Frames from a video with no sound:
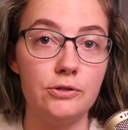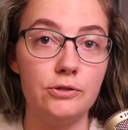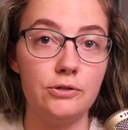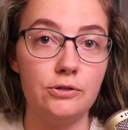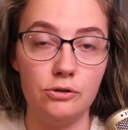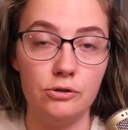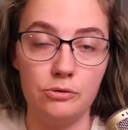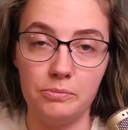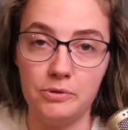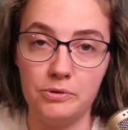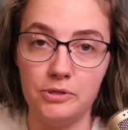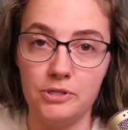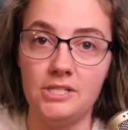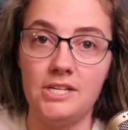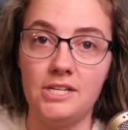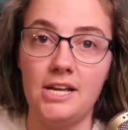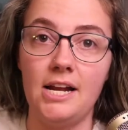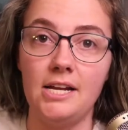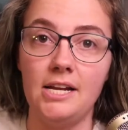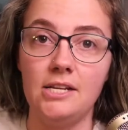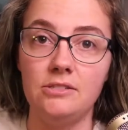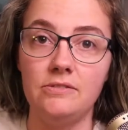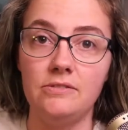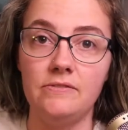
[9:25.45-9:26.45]

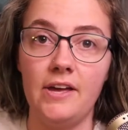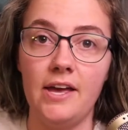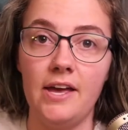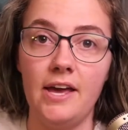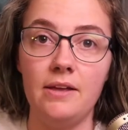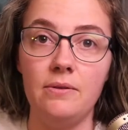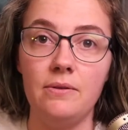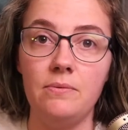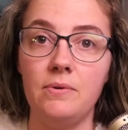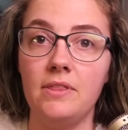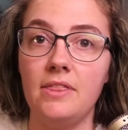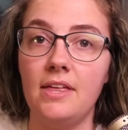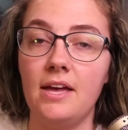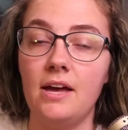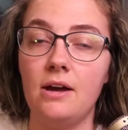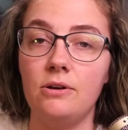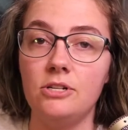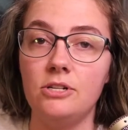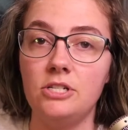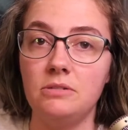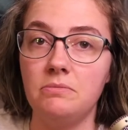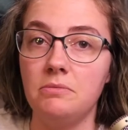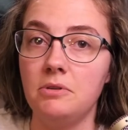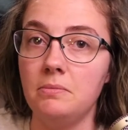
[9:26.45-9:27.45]
satisfied with
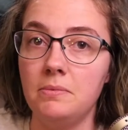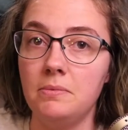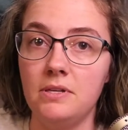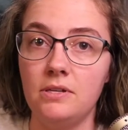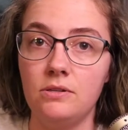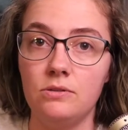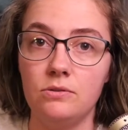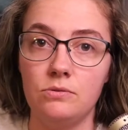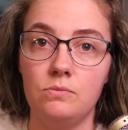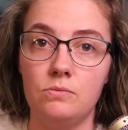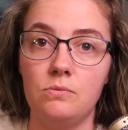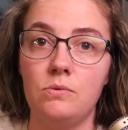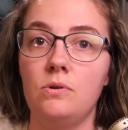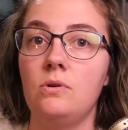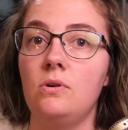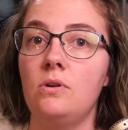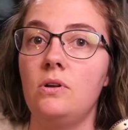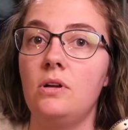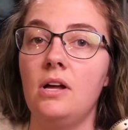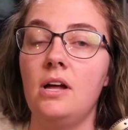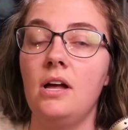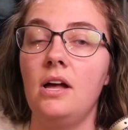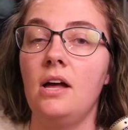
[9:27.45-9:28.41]
how Jimmy Beans Wool